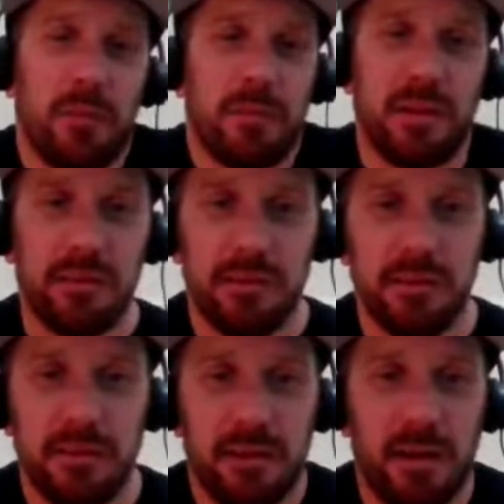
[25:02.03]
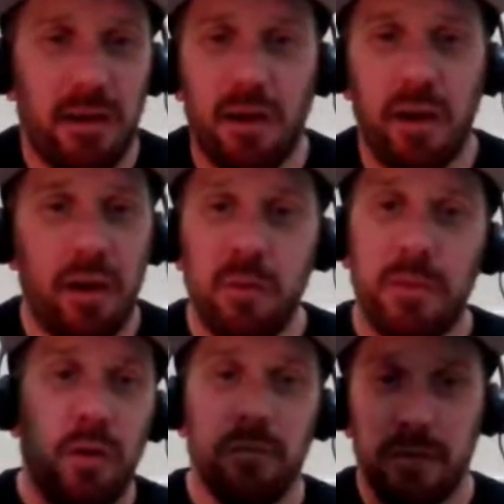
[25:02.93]
hope so. I
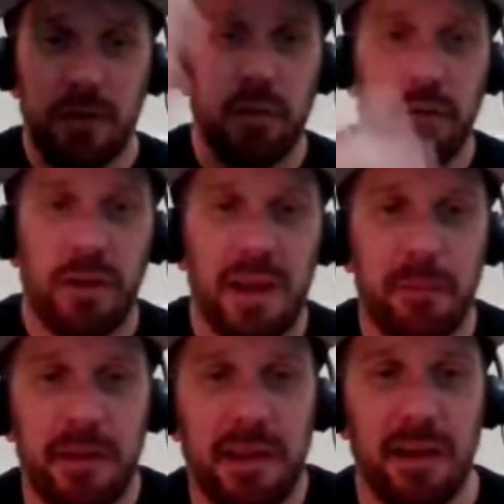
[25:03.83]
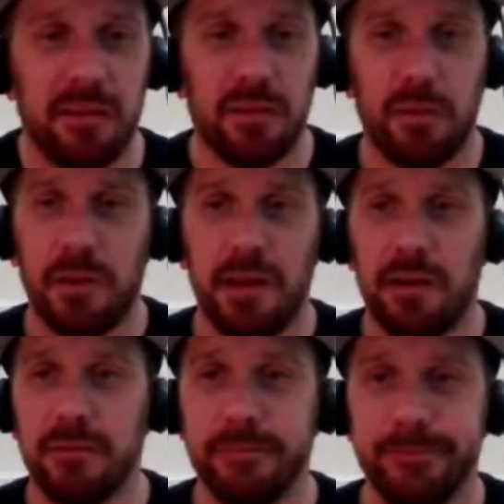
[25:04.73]
hope the door hit him in the ass on the way
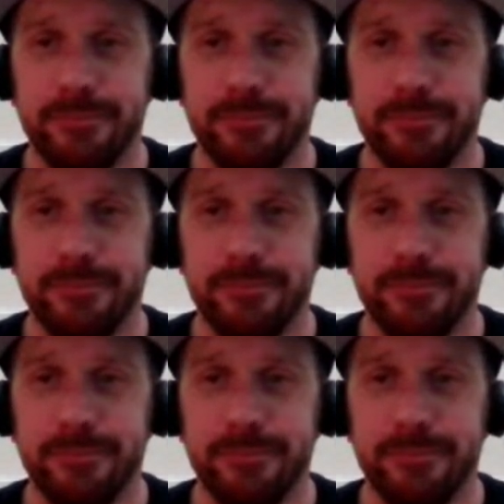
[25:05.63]
out.